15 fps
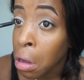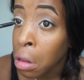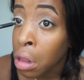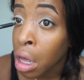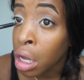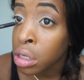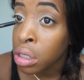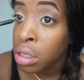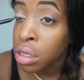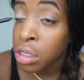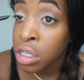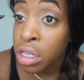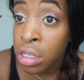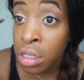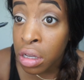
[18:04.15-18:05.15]
that's the
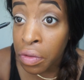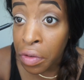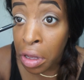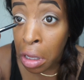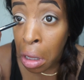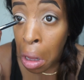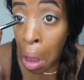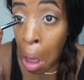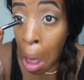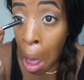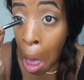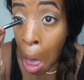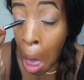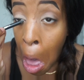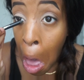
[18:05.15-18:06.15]
gist of it.
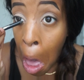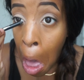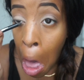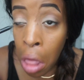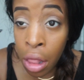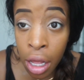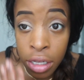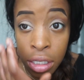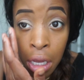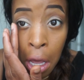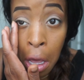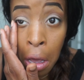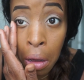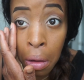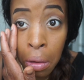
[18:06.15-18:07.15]
That's
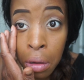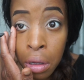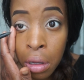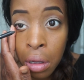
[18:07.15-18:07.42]
how,